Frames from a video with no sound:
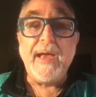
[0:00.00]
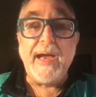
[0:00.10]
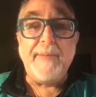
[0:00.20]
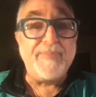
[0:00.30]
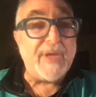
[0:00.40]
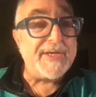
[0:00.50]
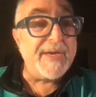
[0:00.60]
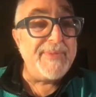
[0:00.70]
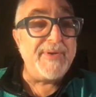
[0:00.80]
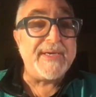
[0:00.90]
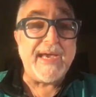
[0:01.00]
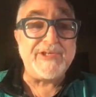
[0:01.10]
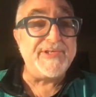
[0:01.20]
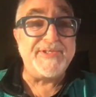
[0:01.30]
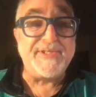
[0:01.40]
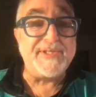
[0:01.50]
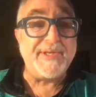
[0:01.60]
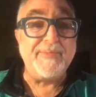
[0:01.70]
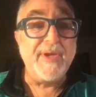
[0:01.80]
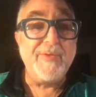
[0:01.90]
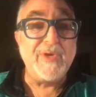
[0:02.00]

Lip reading: a communication system